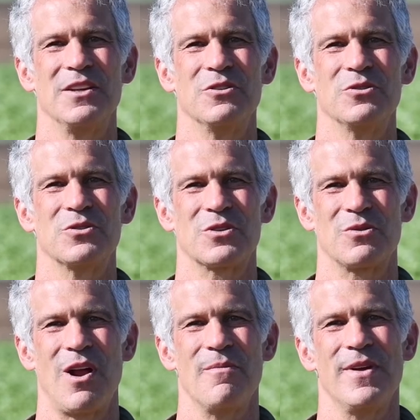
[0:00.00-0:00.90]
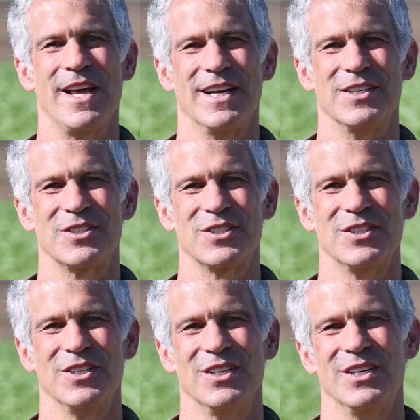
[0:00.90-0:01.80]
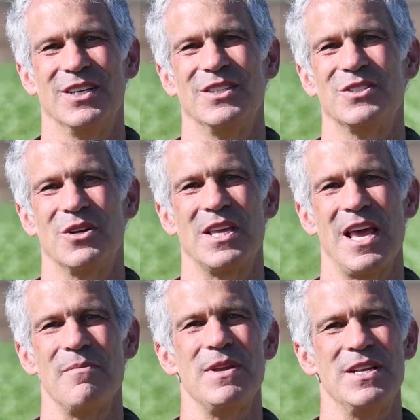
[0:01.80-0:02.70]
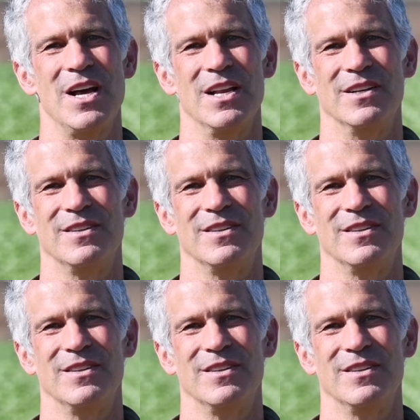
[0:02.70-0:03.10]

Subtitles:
use Crop Manage. So it can be done.